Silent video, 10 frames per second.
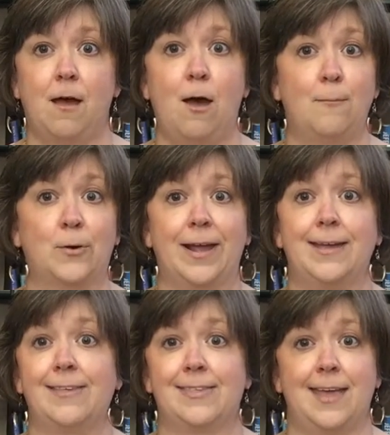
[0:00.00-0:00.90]

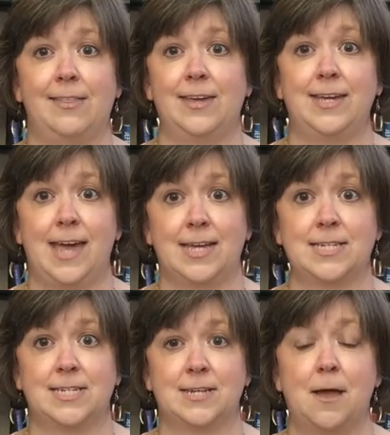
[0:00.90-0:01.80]
Aubrey says
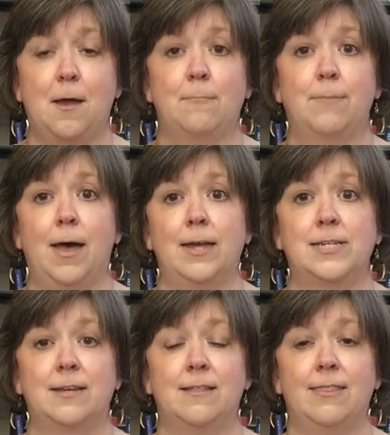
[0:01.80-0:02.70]
yes.
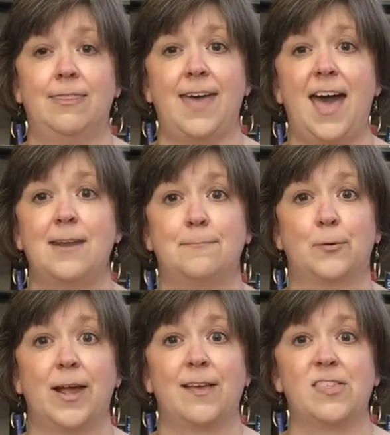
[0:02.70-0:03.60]
But that
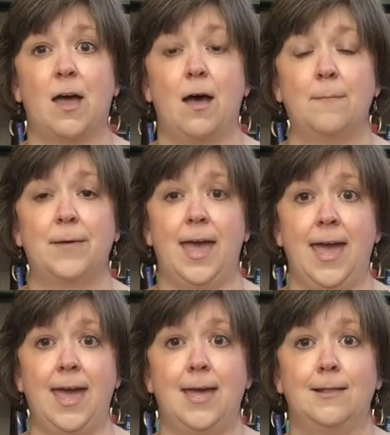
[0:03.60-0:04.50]
brings up
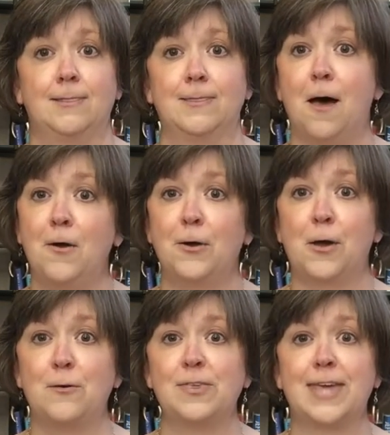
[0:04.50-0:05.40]
a long
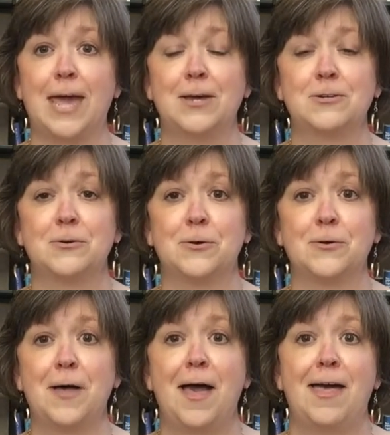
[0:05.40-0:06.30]
ago
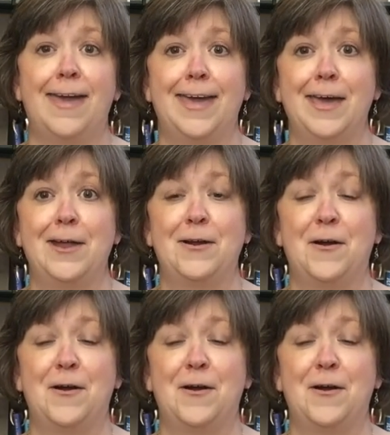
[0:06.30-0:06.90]
scandal in